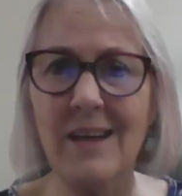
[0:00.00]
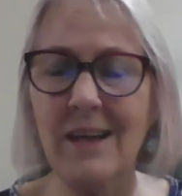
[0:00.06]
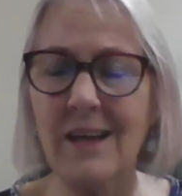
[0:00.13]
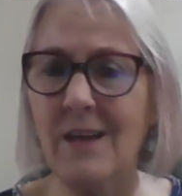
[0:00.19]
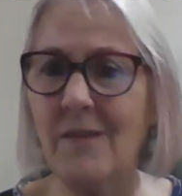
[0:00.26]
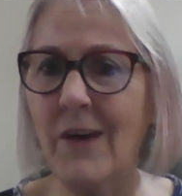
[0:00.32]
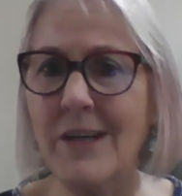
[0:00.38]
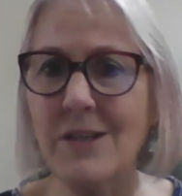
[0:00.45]

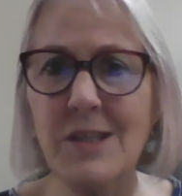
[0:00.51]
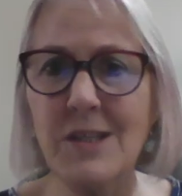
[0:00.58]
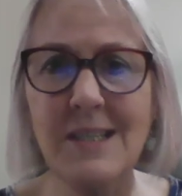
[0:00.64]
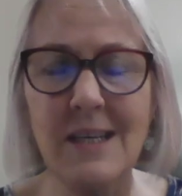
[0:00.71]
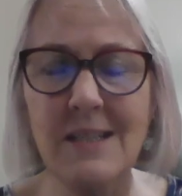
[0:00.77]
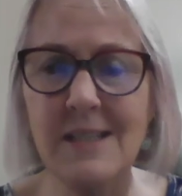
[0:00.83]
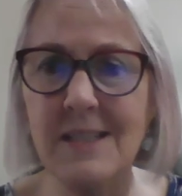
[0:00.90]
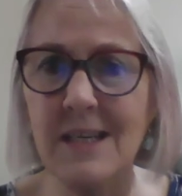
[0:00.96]
If I just
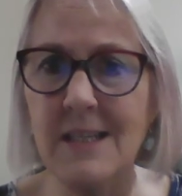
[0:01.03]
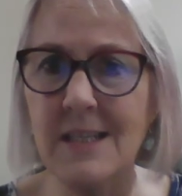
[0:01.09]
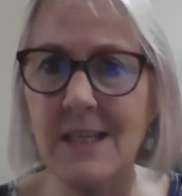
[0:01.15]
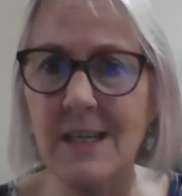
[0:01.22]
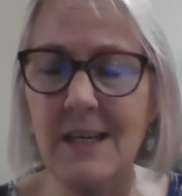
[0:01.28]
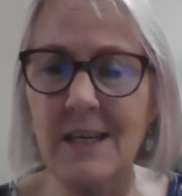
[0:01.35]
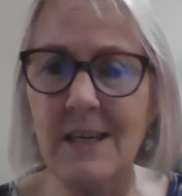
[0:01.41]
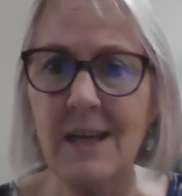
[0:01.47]
say
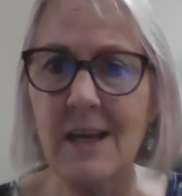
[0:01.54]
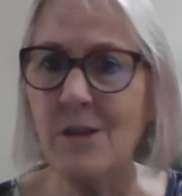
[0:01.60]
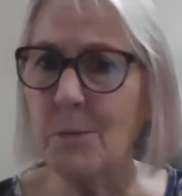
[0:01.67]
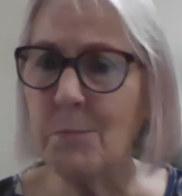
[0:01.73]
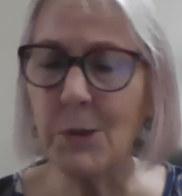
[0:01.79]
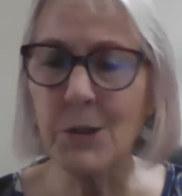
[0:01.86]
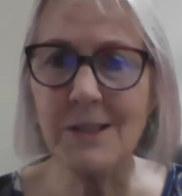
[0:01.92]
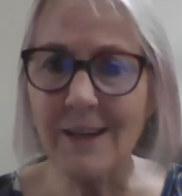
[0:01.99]
CD, the
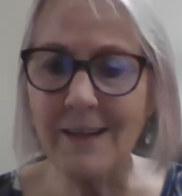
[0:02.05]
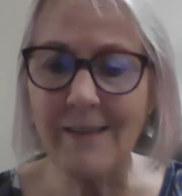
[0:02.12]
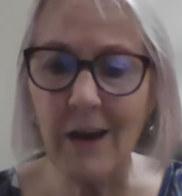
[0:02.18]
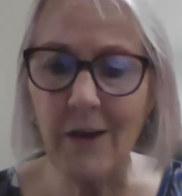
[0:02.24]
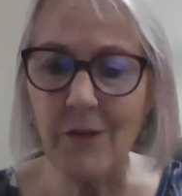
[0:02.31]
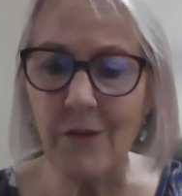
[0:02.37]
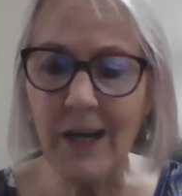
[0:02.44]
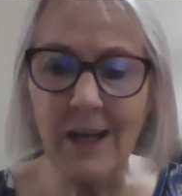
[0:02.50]
person on the
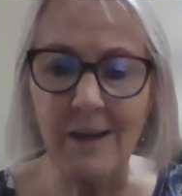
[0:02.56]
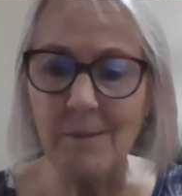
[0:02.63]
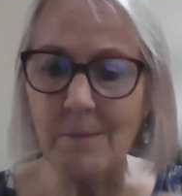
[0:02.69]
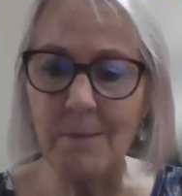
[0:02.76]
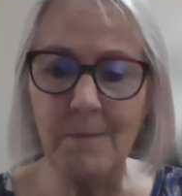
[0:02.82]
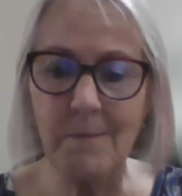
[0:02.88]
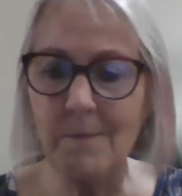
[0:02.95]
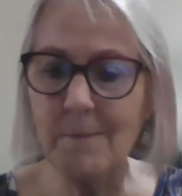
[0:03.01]
other hand
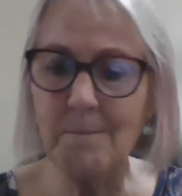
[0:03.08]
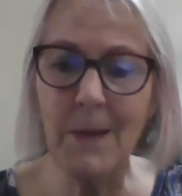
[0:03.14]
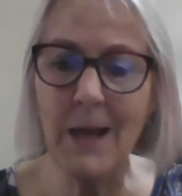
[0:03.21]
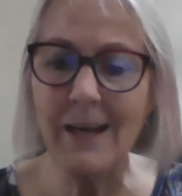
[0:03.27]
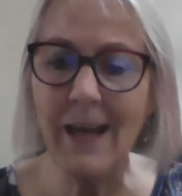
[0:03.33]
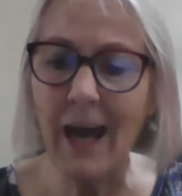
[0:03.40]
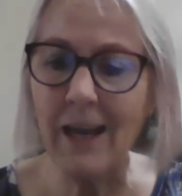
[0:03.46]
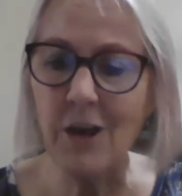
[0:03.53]

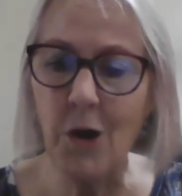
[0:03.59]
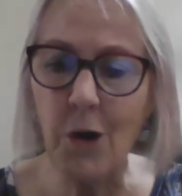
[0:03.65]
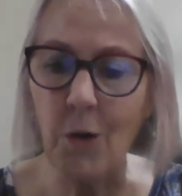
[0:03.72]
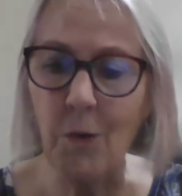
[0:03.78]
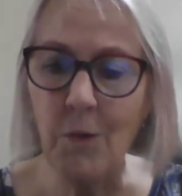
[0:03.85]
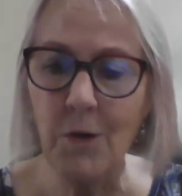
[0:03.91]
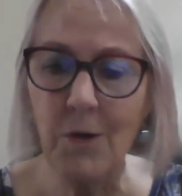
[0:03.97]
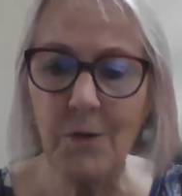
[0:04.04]
may not
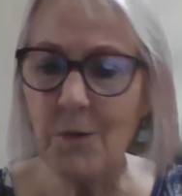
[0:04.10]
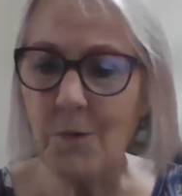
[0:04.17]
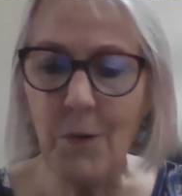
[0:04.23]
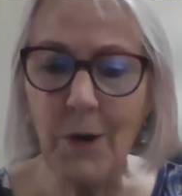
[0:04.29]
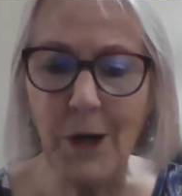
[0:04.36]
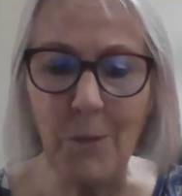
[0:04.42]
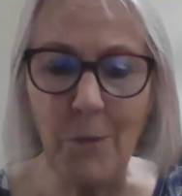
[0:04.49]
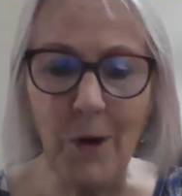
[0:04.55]
know
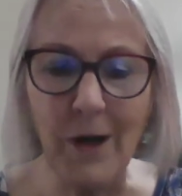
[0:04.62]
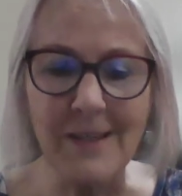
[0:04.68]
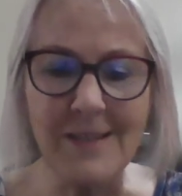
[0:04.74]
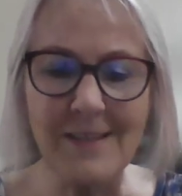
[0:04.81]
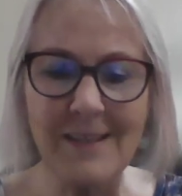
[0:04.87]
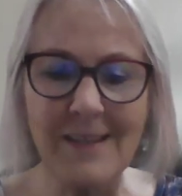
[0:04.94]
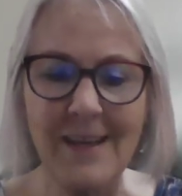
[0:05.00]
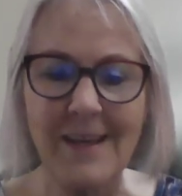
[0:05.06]
what it
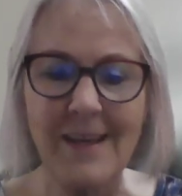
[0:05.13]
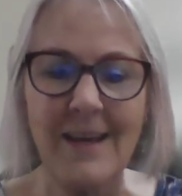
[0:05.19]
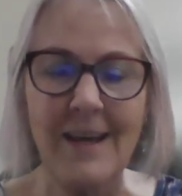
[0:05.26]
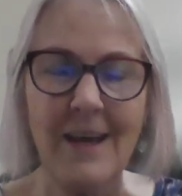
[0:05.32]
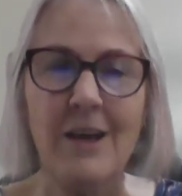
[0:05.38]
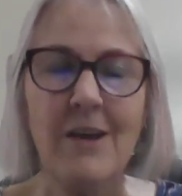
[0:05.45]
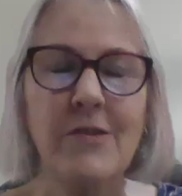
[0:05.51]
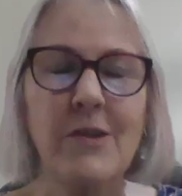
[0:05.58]
was.
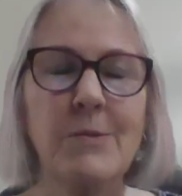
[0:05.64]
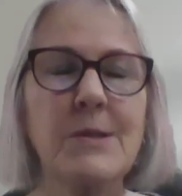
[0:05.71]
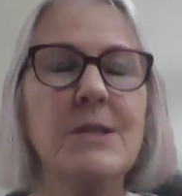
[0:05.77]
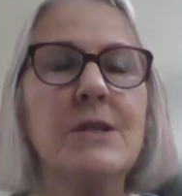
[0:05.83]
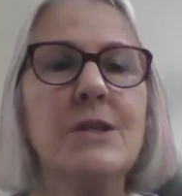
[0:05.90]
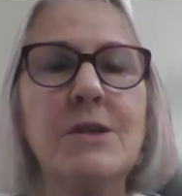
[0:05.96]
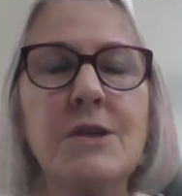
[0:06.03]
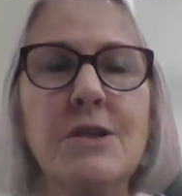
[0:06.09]
There was
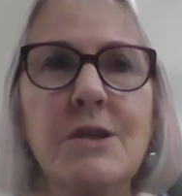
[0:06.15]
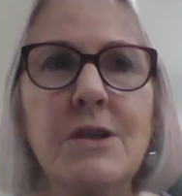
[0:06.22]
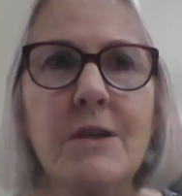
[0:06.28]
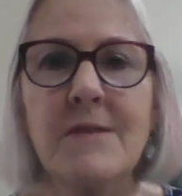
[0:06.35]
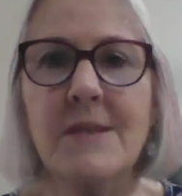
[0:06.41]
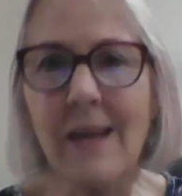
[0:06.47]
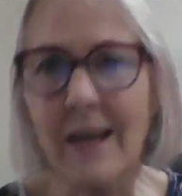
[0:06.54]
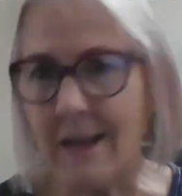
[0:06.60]
an edition
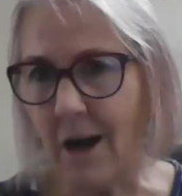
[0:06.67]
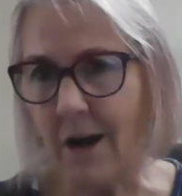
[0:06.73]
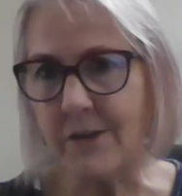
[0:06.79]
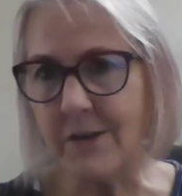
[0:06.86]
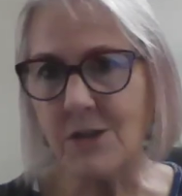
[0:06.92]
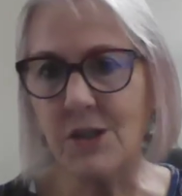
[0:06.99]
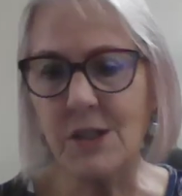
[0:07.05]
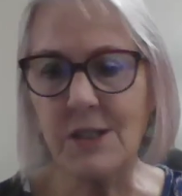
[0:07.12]
of
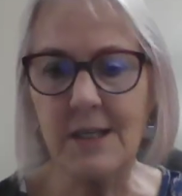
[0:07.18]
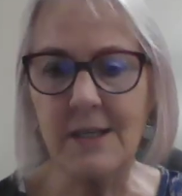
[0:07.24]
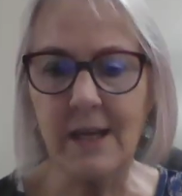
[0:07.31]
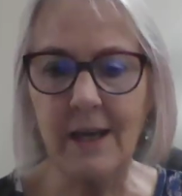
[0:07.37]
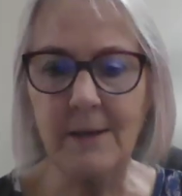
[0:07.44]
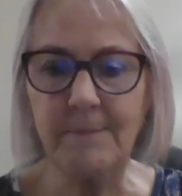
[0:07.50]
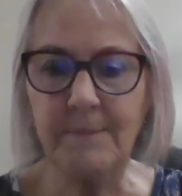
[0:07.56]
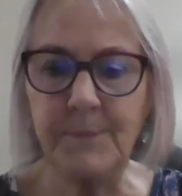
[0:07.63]
Psychology
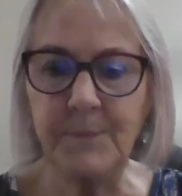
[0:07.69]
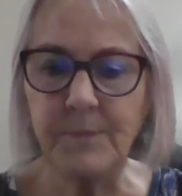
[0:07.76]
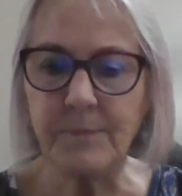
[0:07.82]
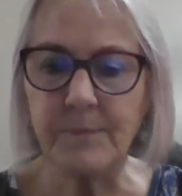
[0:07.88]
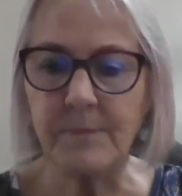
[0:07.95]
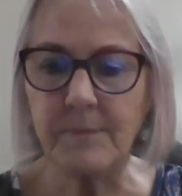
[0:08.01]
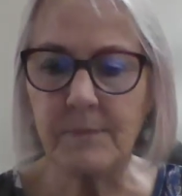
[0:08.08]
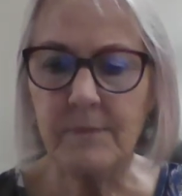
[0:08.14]
Today,
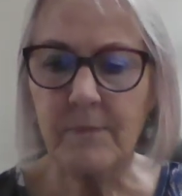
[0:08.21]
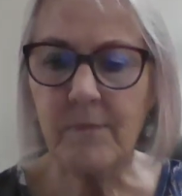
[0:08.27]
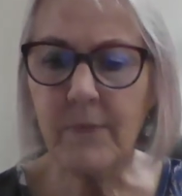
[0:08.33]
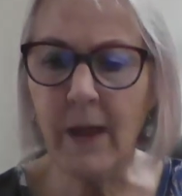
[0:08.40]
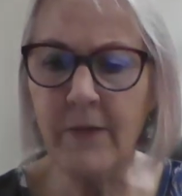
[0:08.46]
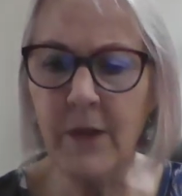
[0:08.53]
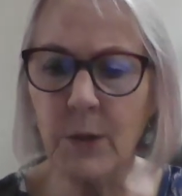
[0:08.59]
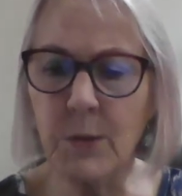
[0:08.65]

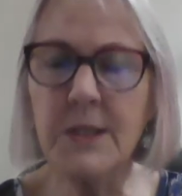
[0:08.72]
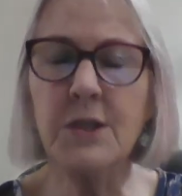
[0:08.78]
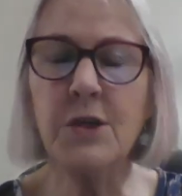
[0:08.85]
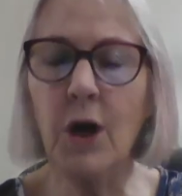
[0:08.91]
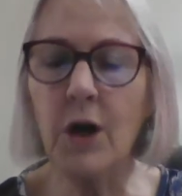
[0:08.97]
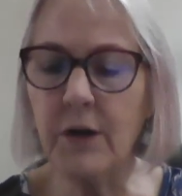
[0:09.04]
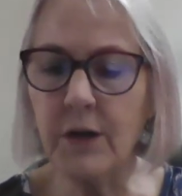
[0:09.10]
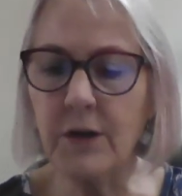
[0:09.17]
and there was
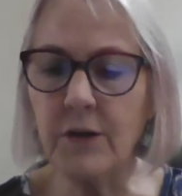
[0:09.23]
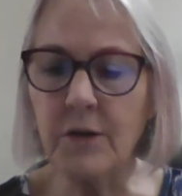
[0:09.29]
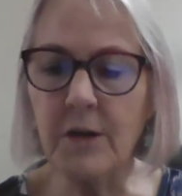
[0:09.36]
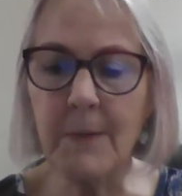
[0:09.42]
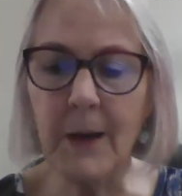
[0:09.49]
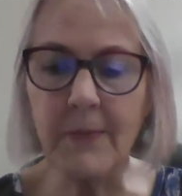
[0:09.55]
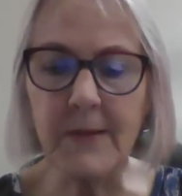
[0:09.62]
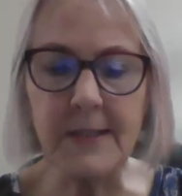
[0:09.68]
an article
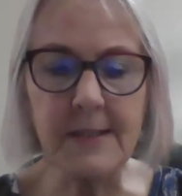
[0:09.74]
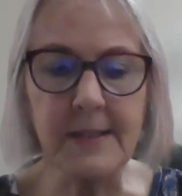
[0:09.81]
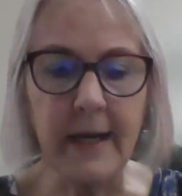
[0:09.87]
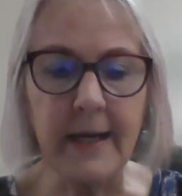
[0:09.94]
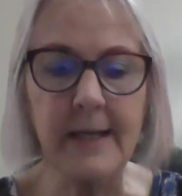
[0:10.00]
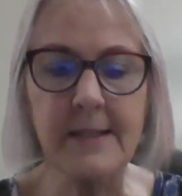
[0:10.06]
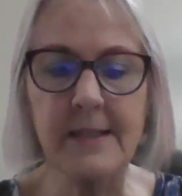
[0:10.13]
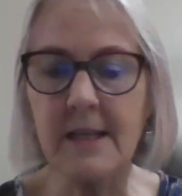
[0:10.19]
about the
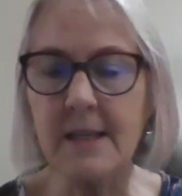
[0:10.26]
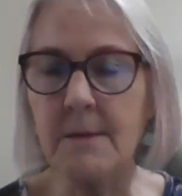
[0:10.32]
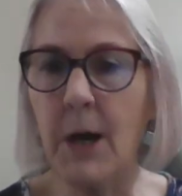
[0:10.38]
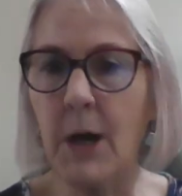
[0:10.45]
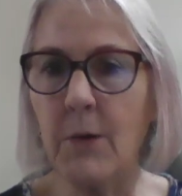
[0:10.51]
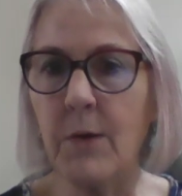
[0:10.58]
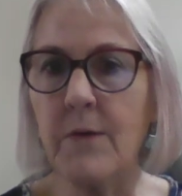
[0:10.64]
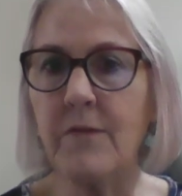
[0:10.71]
science and the
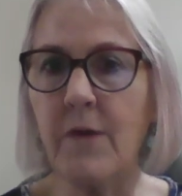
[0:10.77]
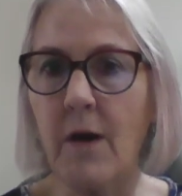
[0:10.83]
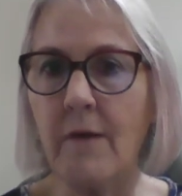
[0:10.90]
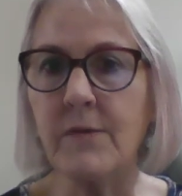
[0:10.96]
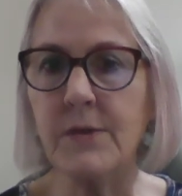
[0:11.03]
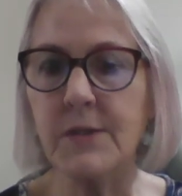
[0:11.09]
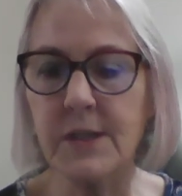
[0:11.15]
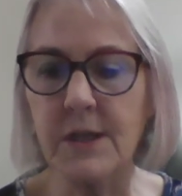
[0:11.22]
power of
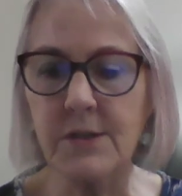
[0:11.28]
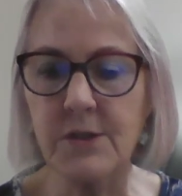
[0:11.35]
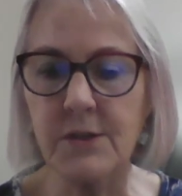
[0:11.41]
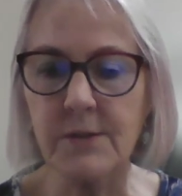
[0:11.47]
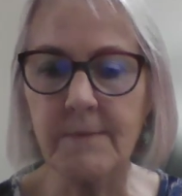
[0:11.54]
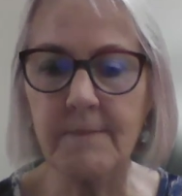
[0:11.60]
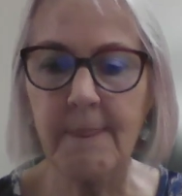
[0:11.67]
conversation.